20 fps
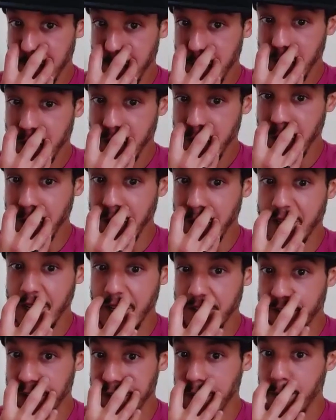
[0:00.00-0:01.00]
so it
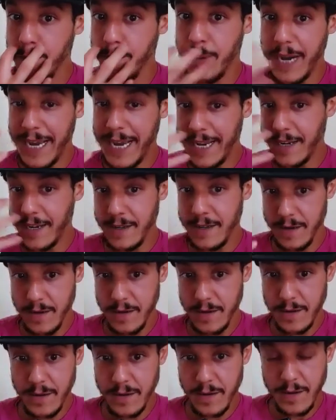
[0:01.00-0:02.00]
doesn't bite
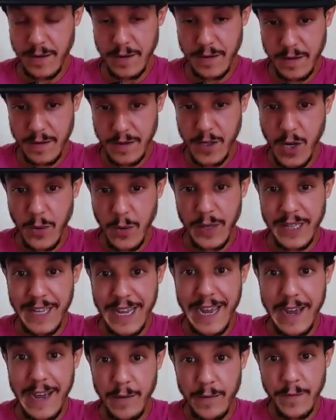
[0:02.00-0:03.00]
going
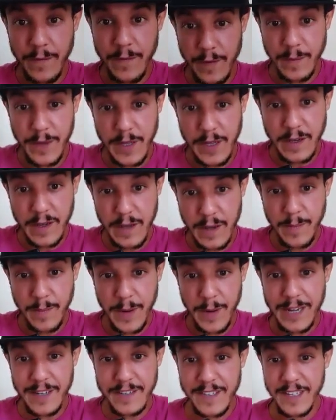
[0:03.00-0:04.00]
down from the
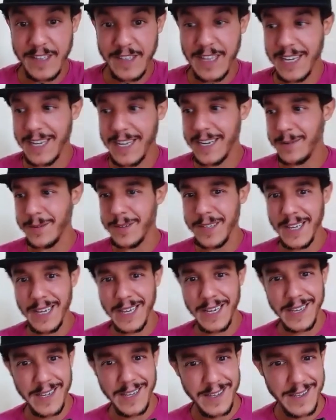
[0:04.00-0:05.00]
hypoxic thing. And I was
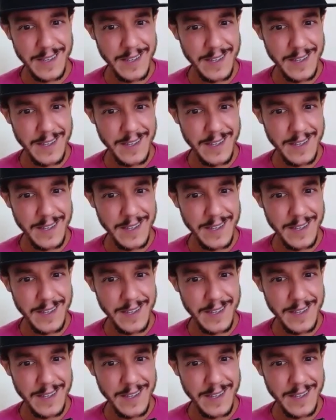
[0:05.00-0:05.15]
like,